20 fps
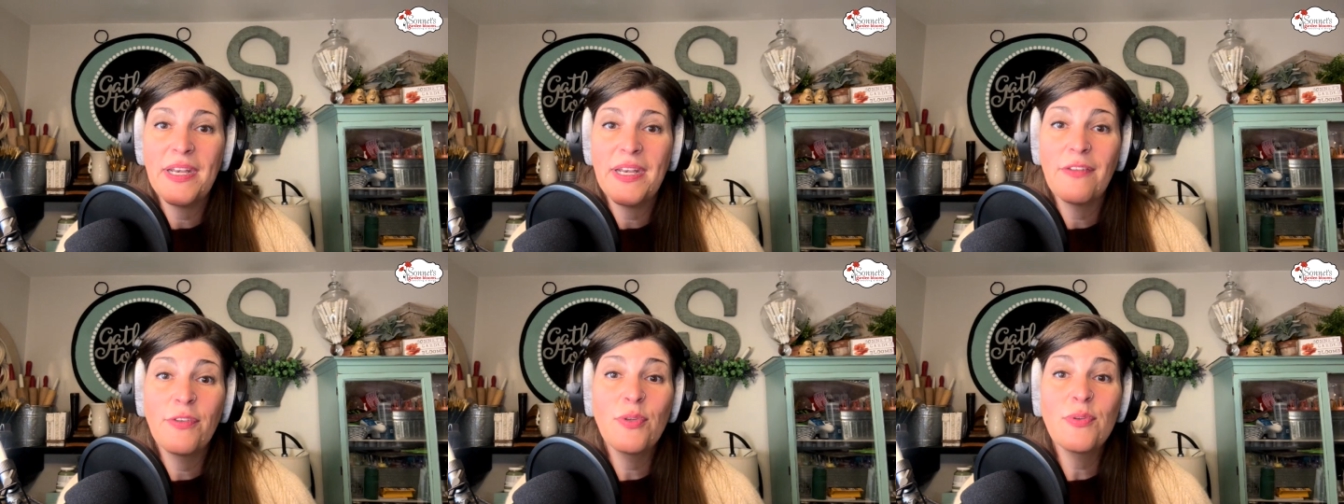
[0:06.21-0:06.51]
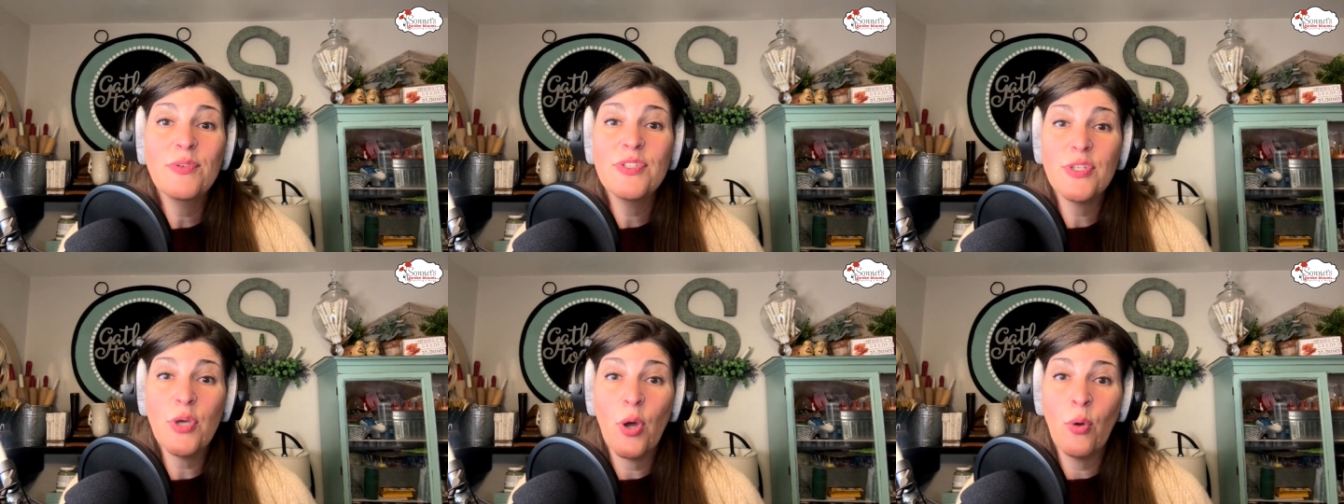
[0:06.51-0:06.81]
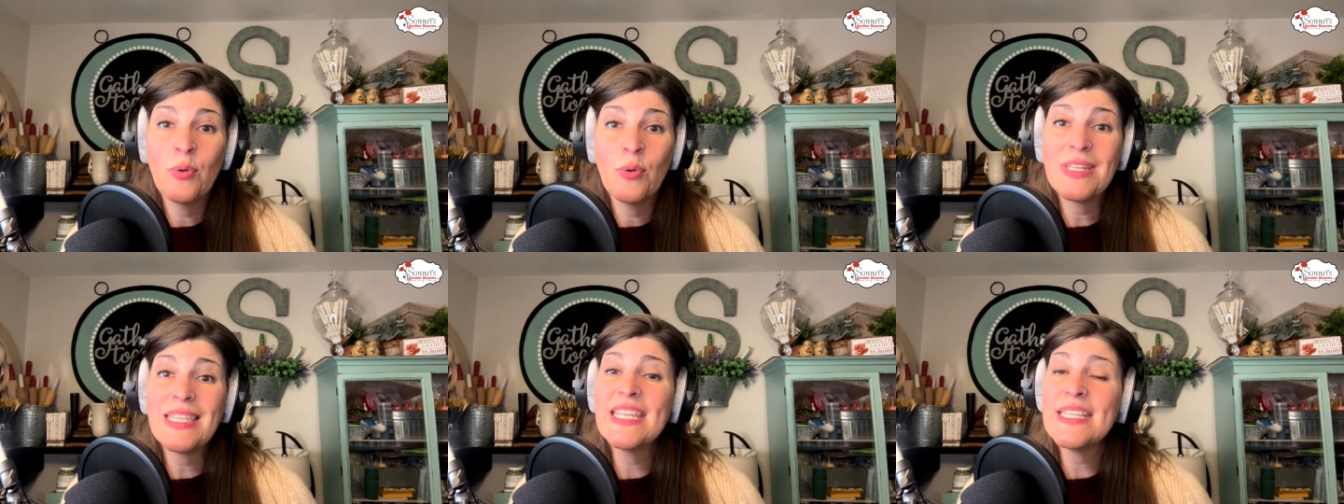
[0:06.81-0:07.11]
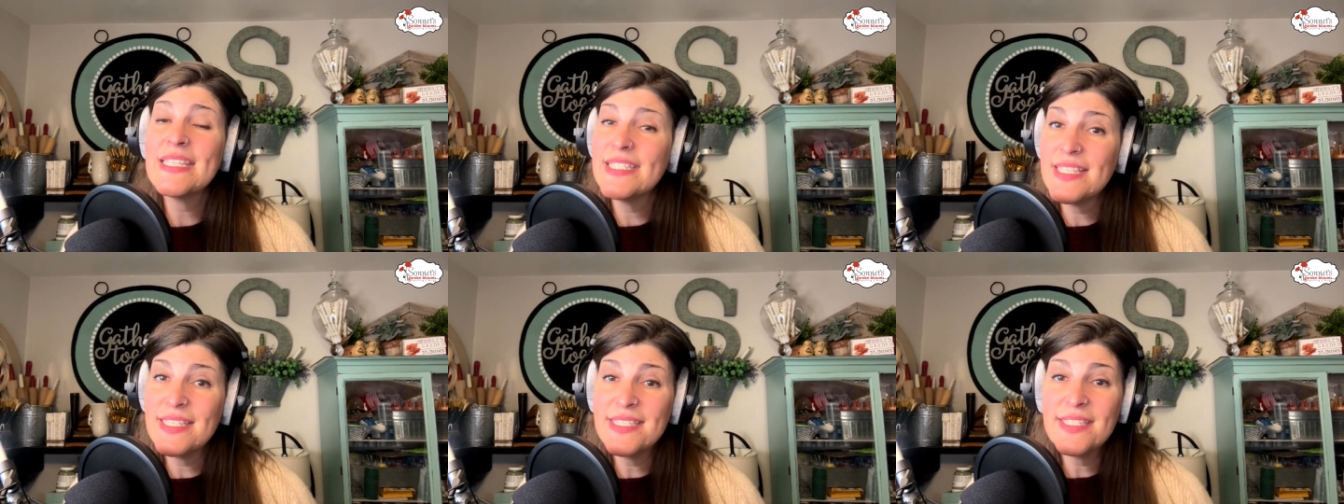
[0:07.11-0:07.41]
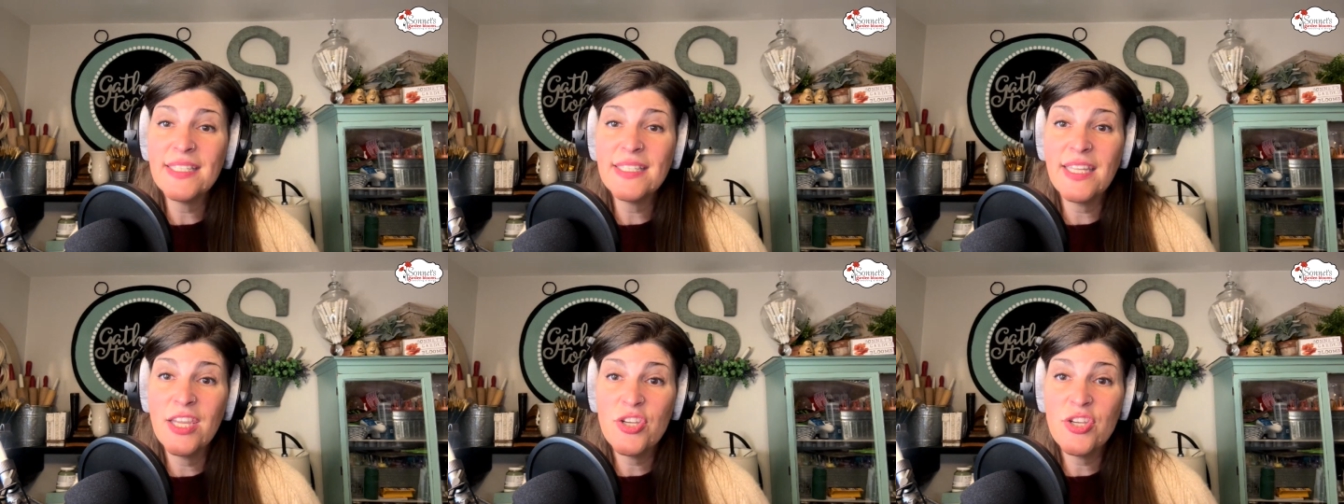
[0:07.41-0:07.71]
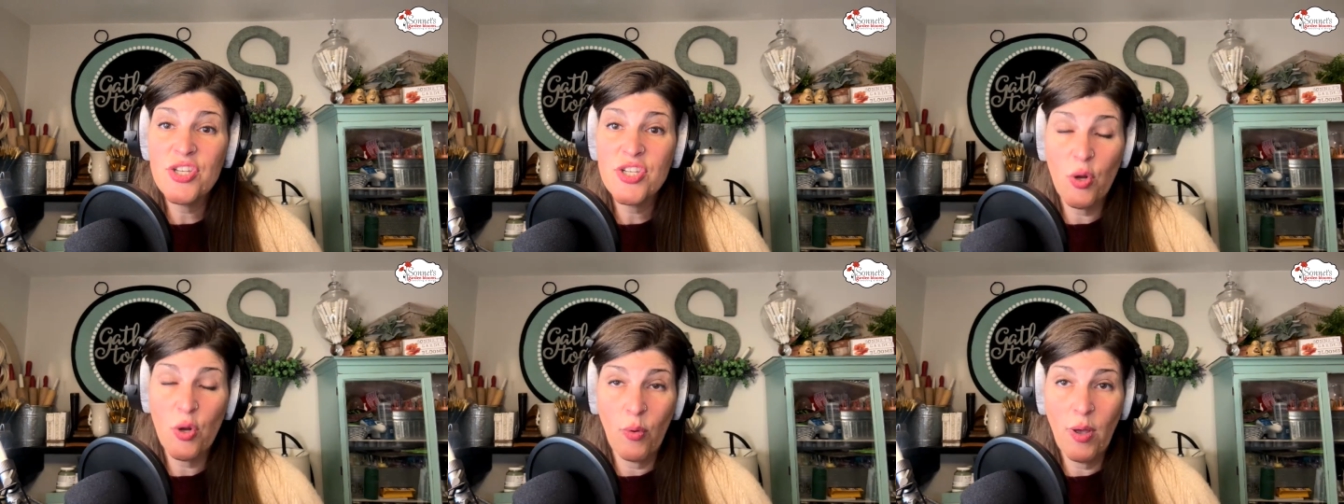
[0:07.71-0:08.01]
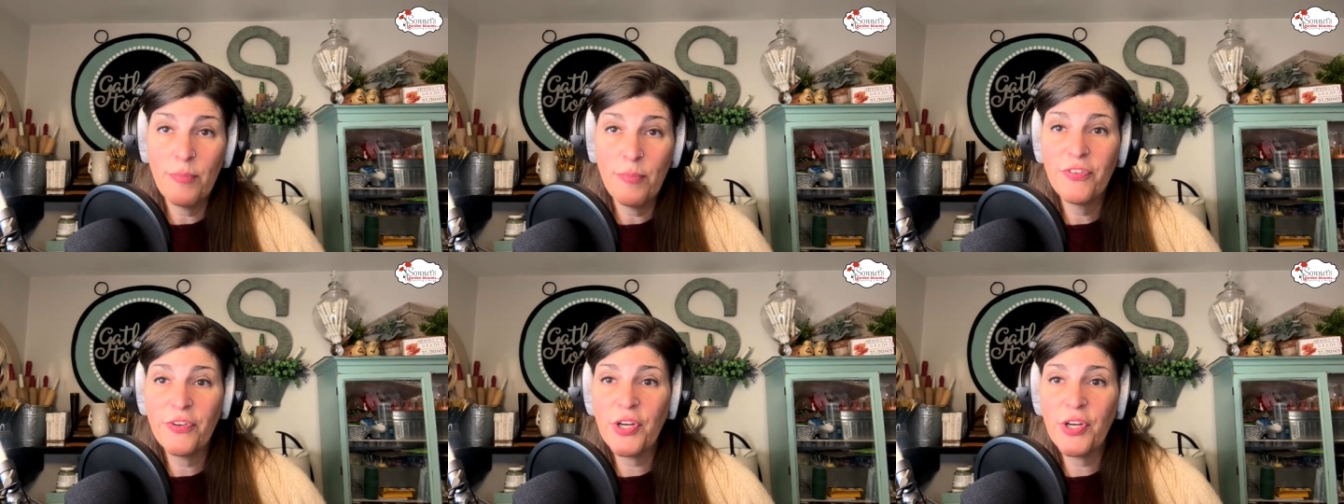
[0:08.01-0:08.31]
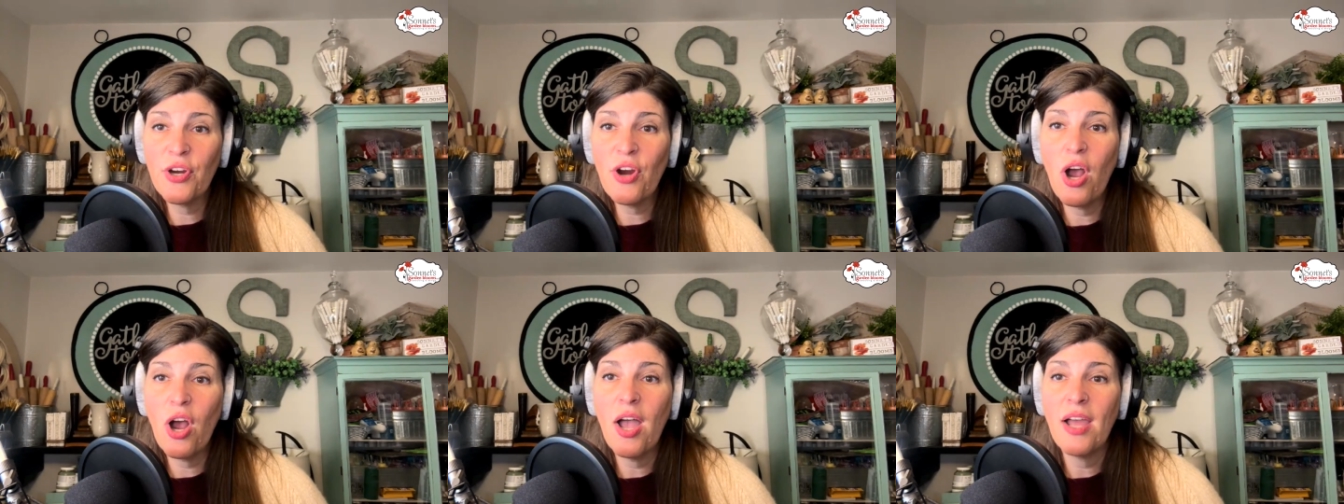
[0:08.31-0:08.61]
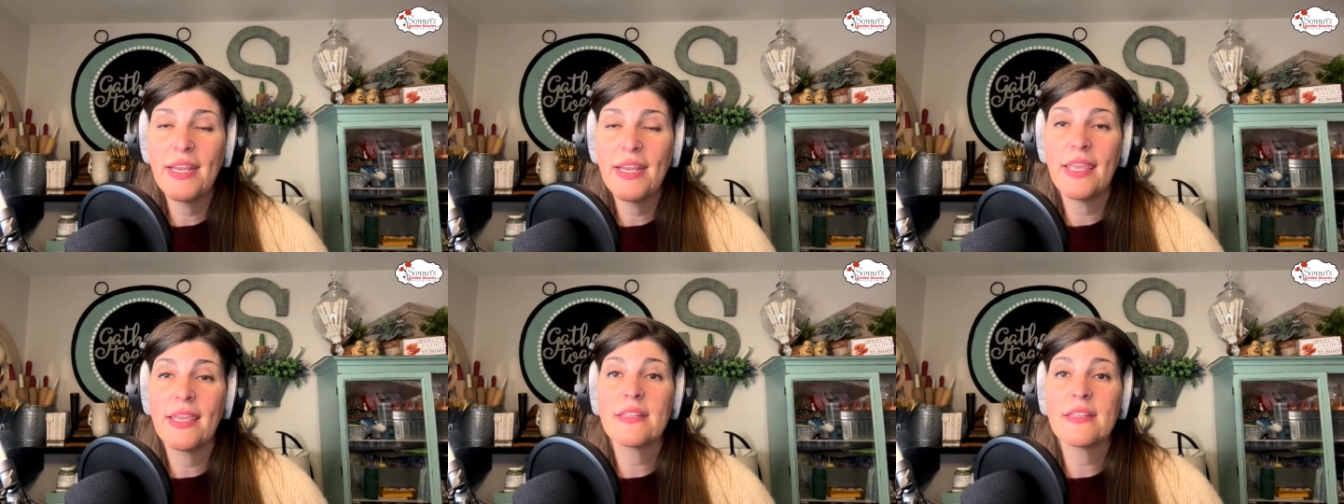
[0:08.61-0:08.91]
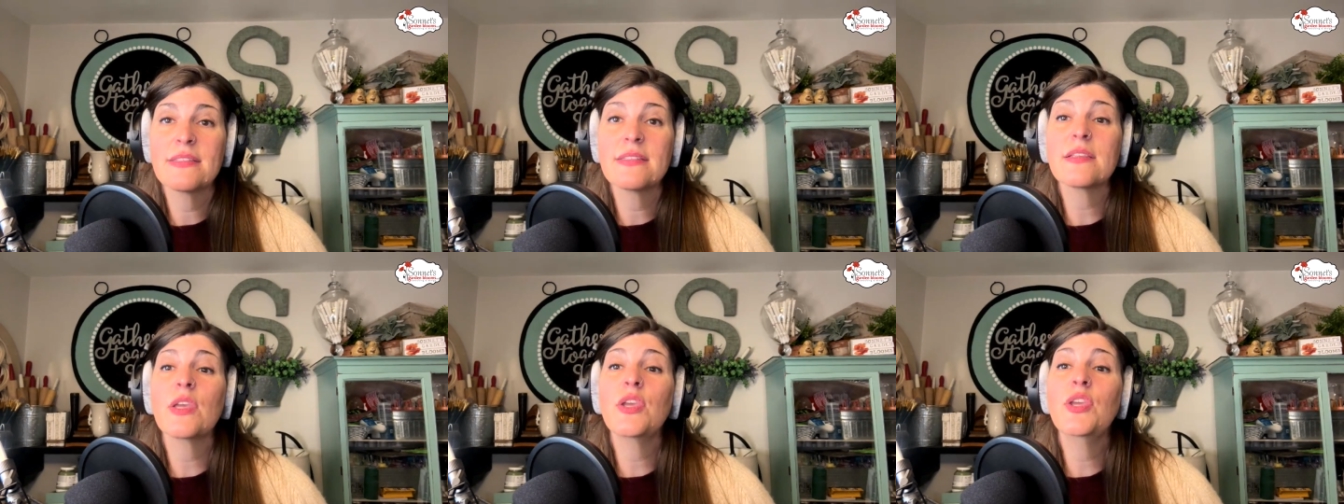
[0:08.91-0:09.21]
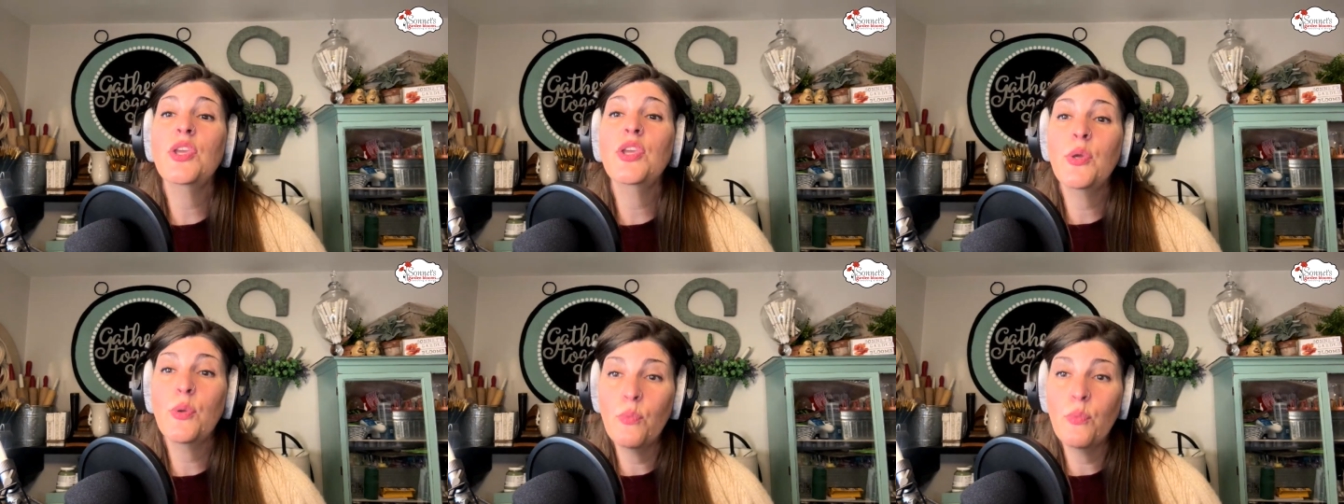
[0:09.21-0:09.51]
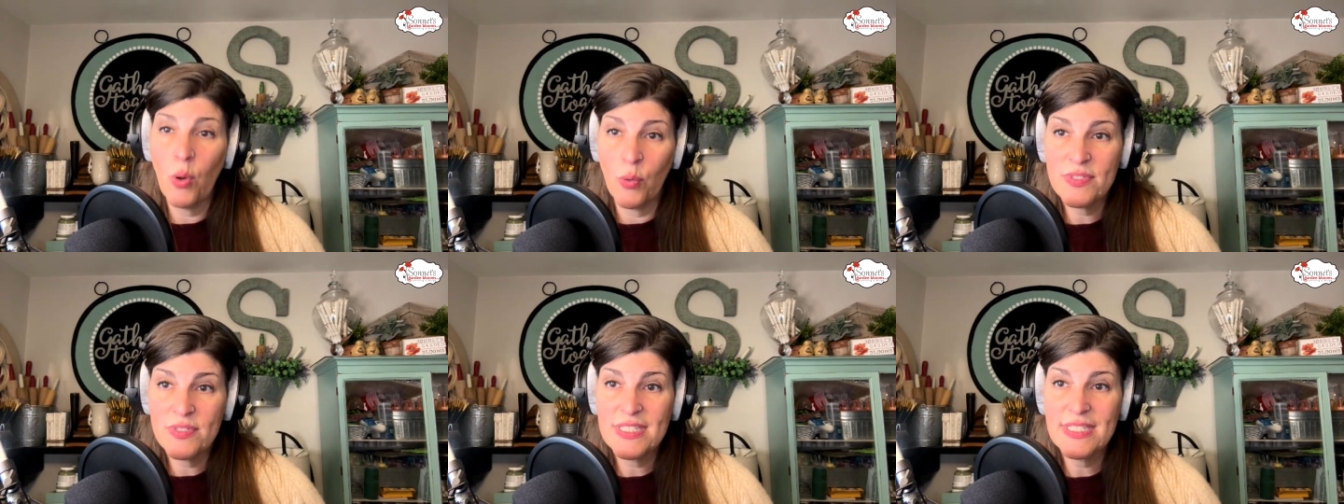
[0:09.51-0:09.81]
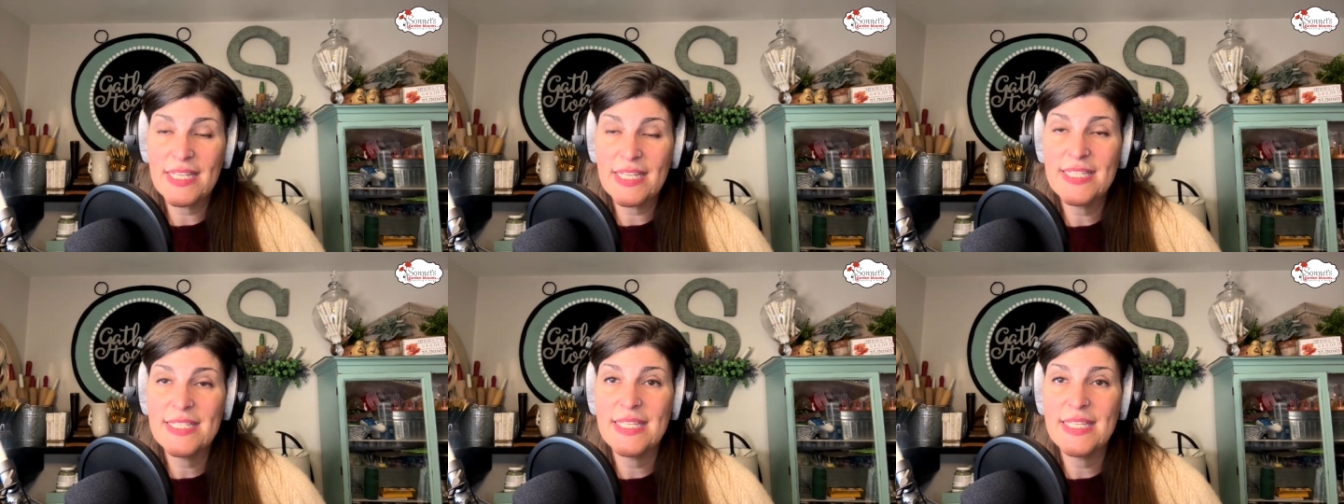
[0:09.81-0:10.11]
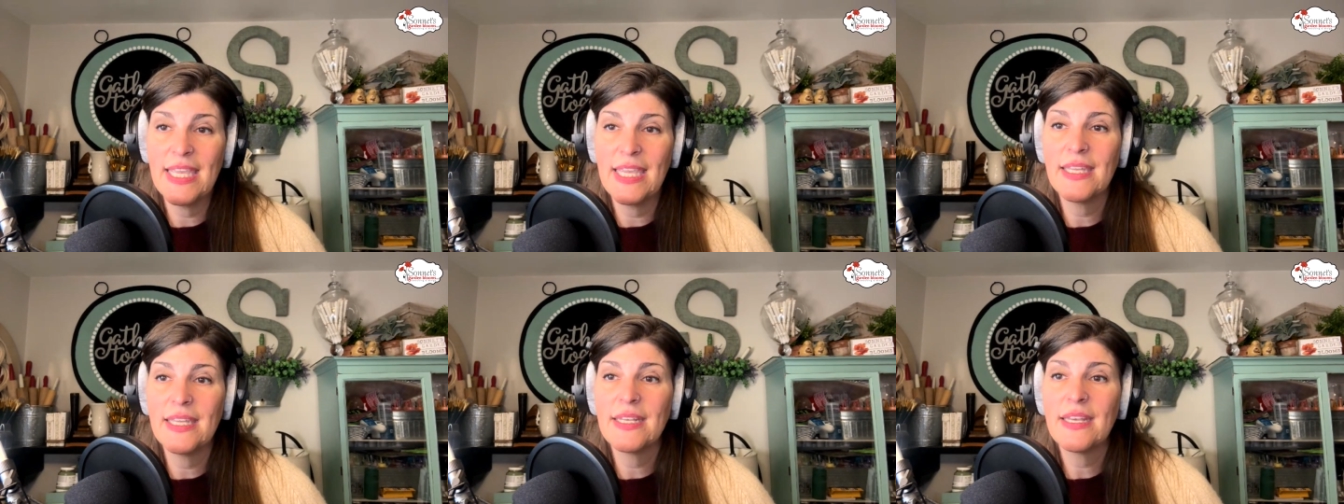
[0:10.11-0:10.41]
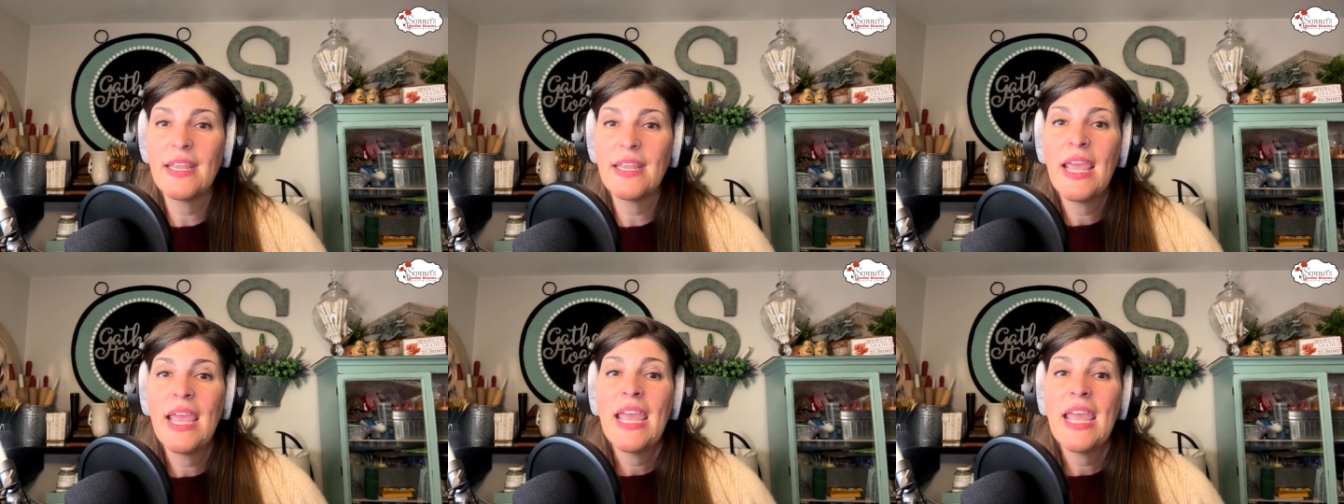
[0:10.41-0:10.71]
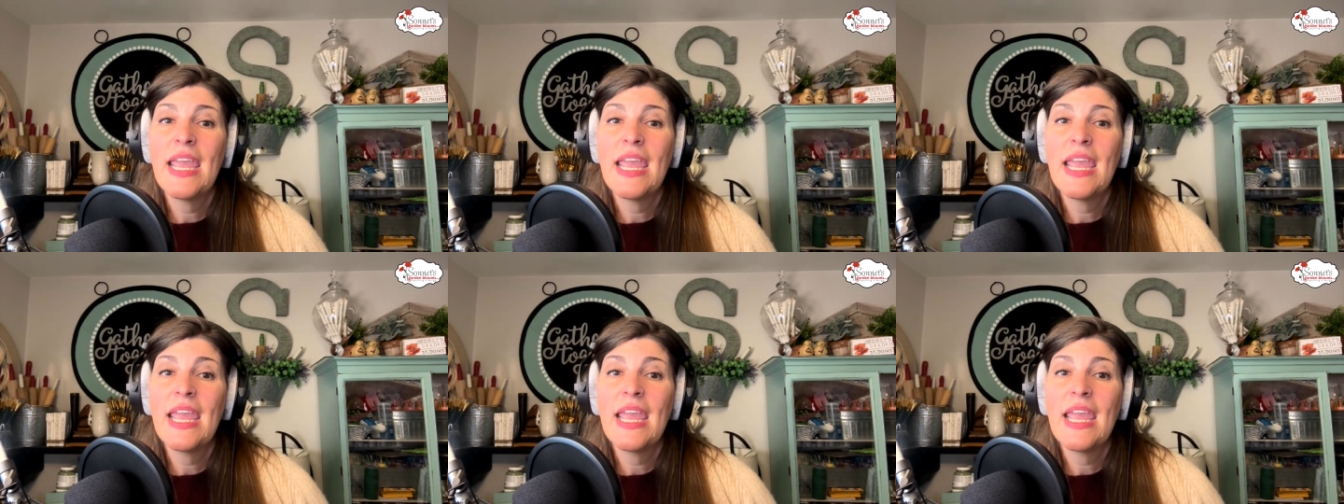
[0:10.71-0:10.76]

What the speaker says: but if you don't consistently show up for your audience, you won't succeed.